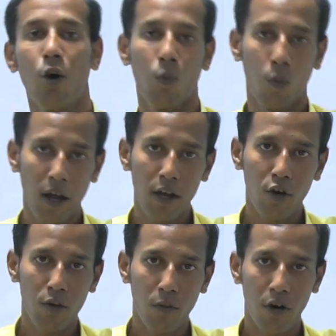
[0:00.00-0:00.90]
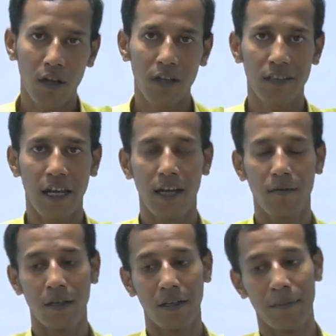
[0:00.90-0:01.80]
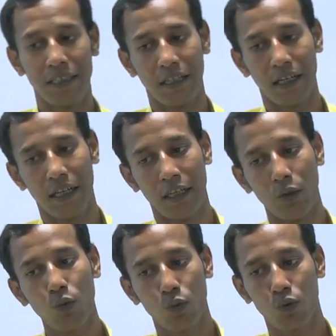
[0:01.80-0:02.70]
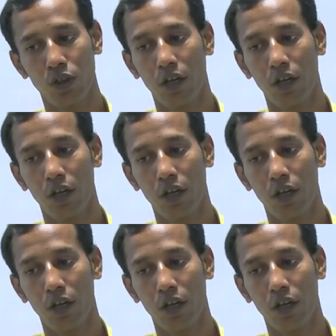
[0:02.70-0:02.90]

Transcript: Well load models are basically used,